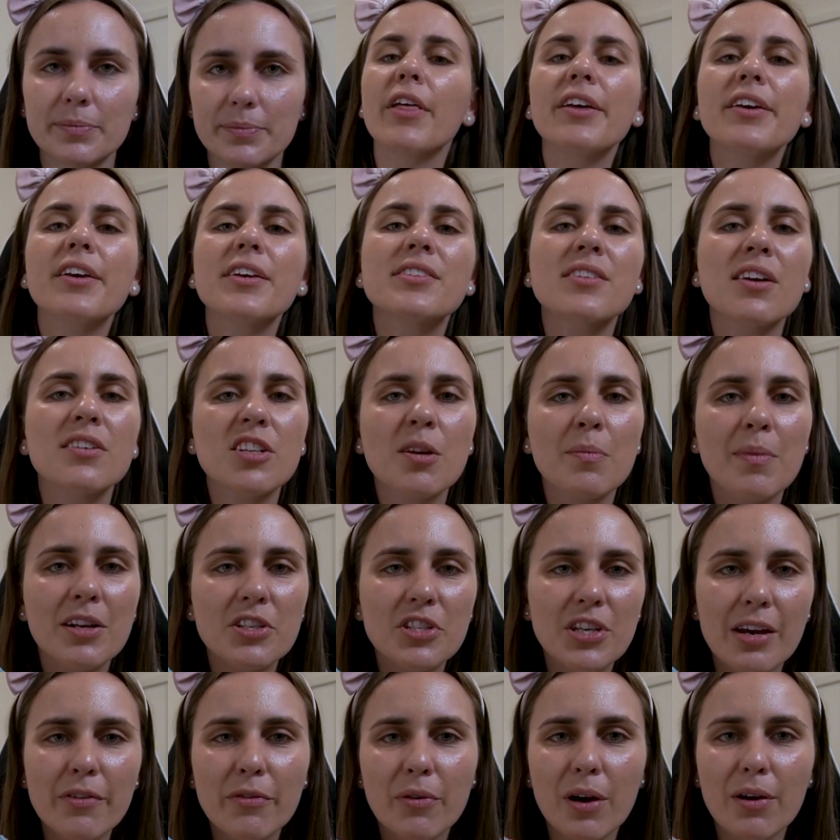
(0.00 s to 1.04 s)
Thank you so
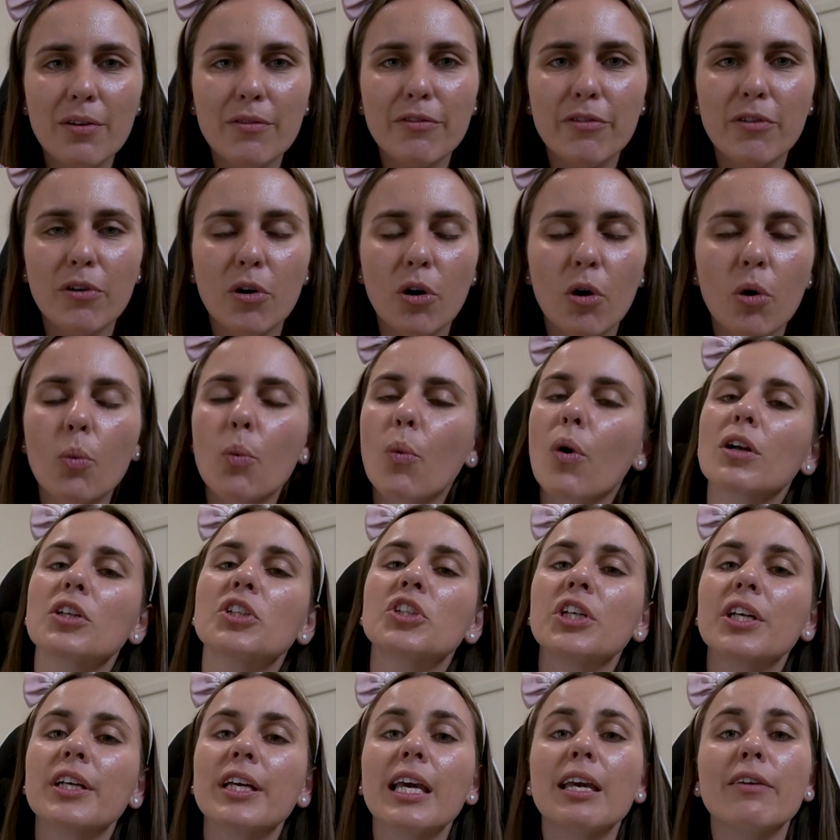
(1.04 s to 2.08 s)
much everyone for
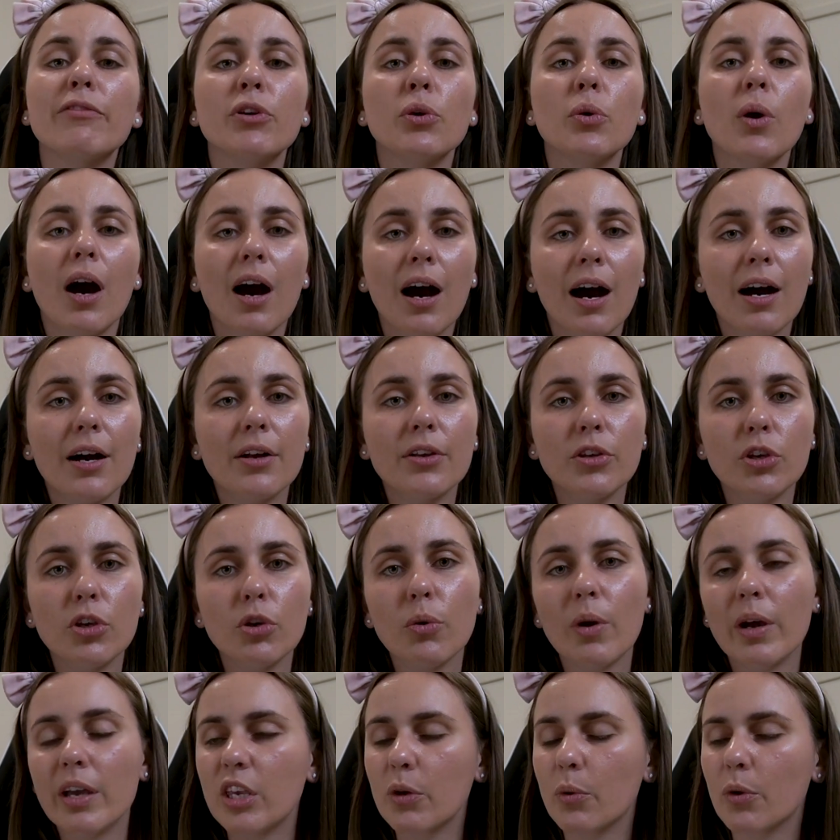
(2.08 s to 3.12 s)
watching. If you are
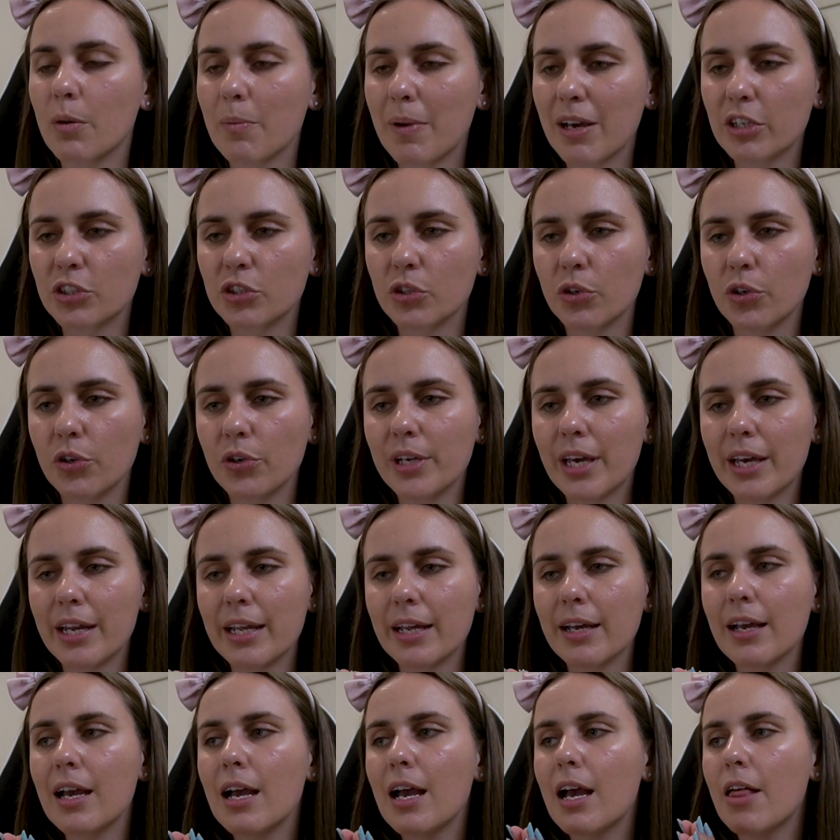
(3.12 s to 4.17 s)
new and you want to make sure you're
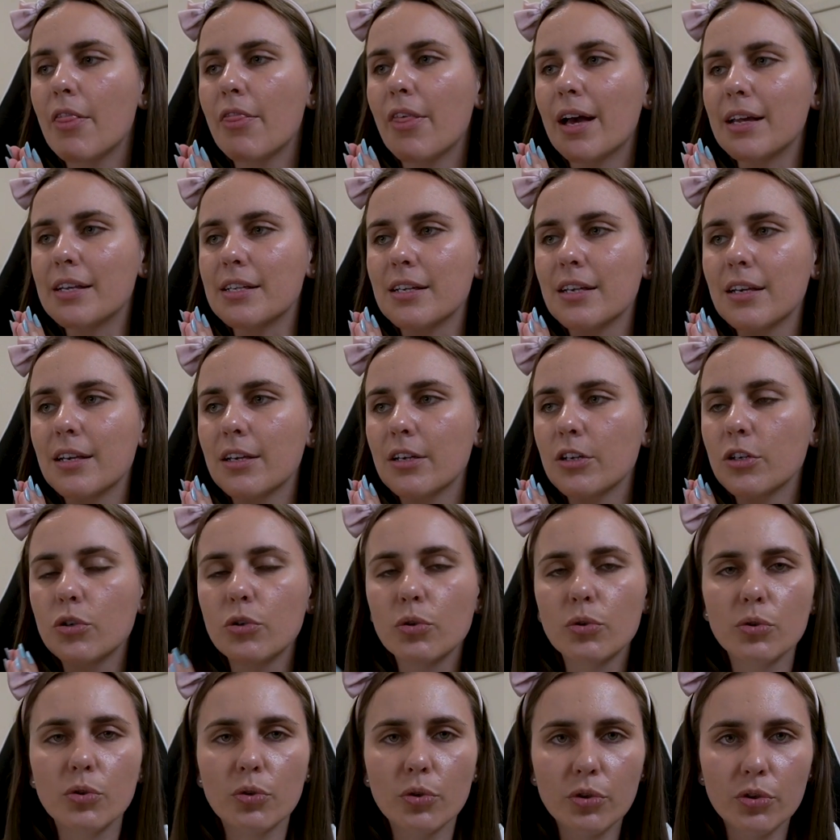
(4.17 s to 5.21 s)
getting that
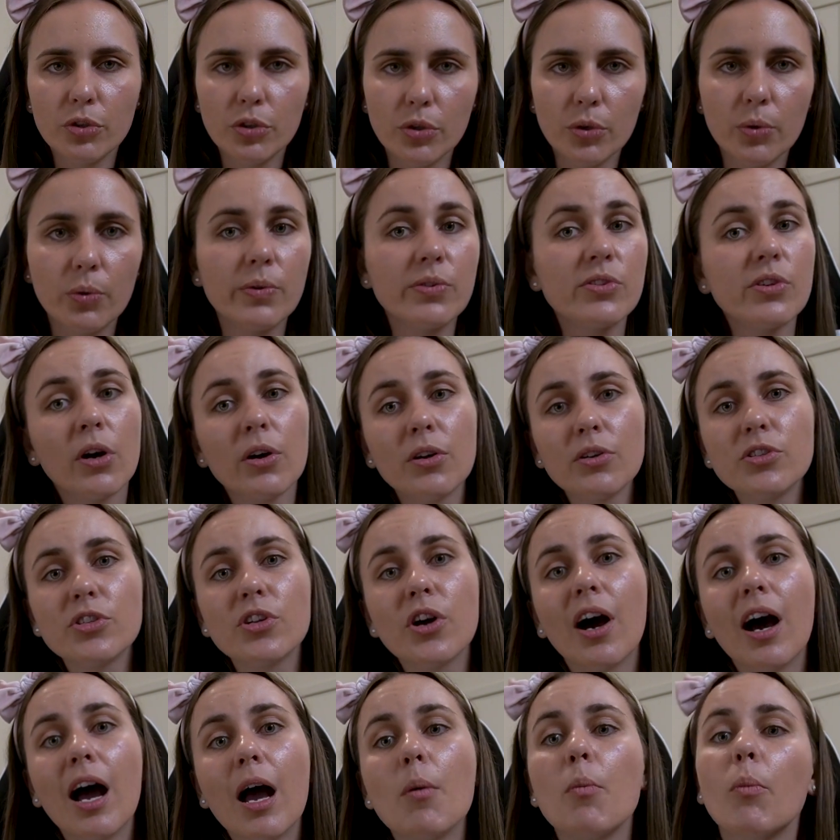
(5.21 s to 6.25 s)
good news on
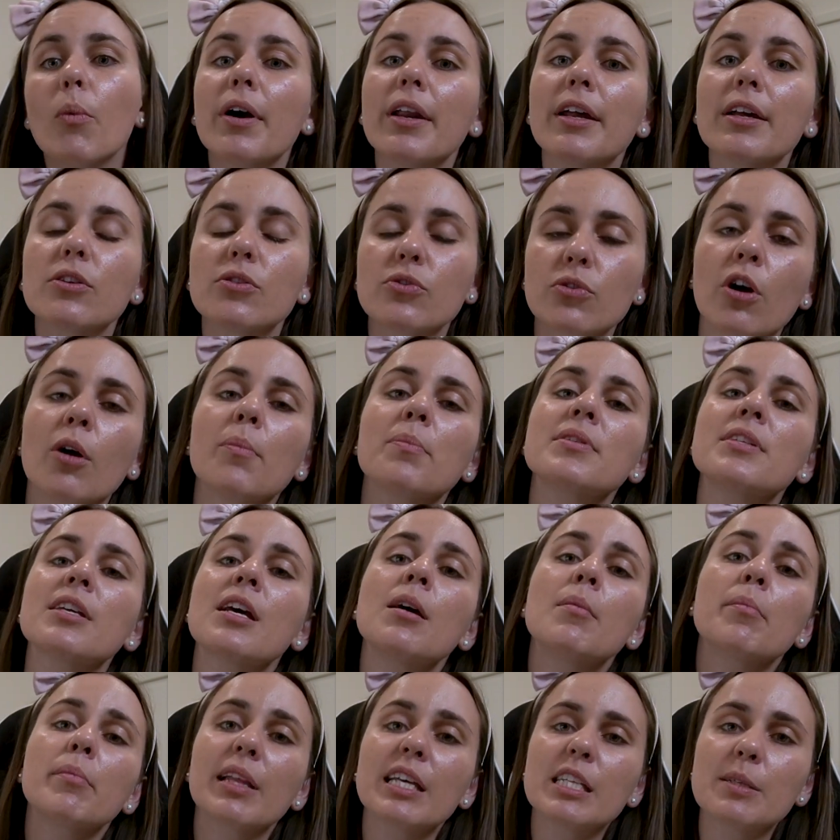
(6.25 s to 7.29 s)
time when it drops,
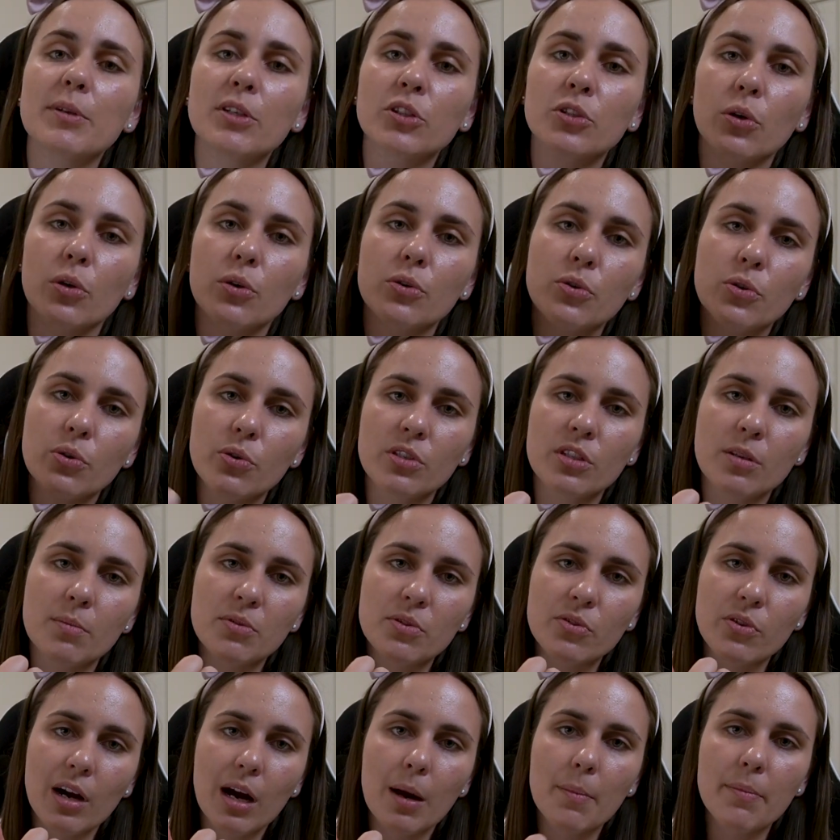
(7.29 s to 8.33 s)
please be sure to
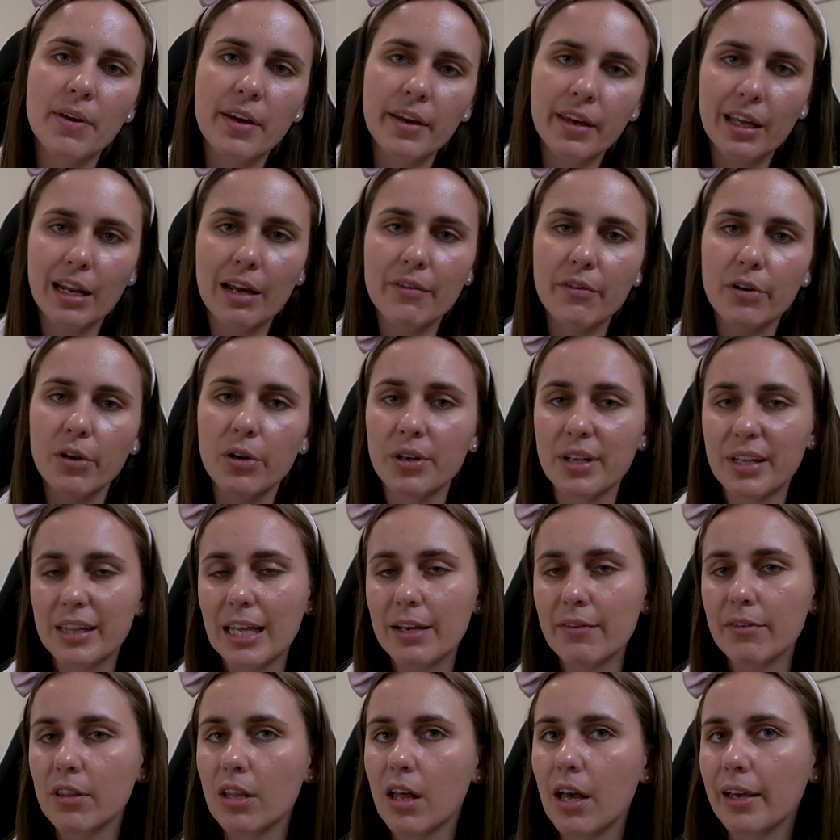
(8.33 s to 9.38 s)
subscribe. Thank you to everyone who did
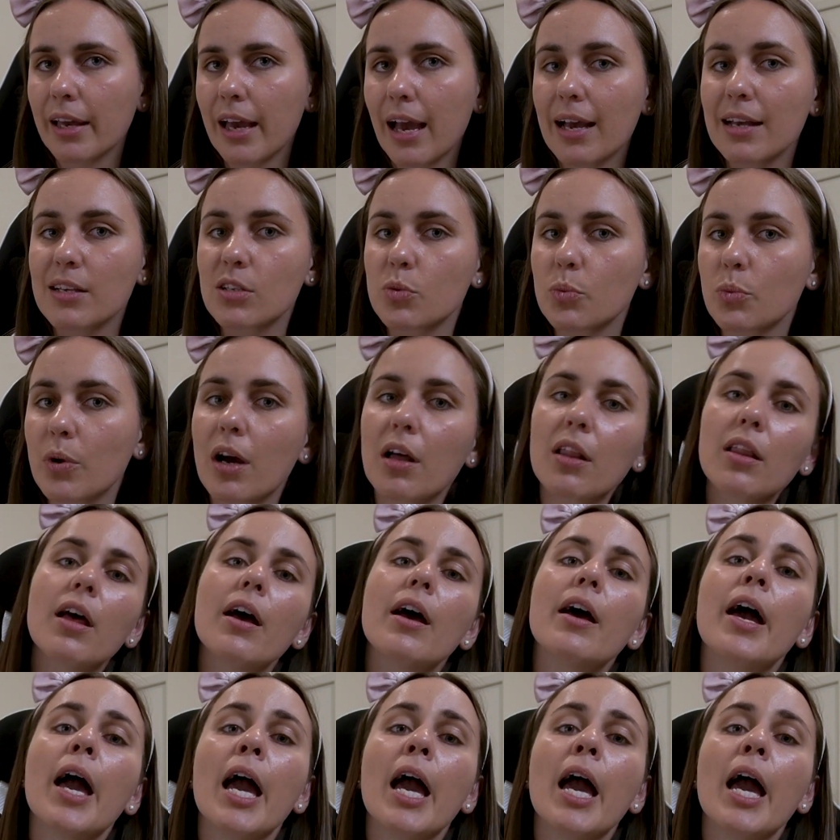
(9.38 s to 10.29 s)
leave a like as well.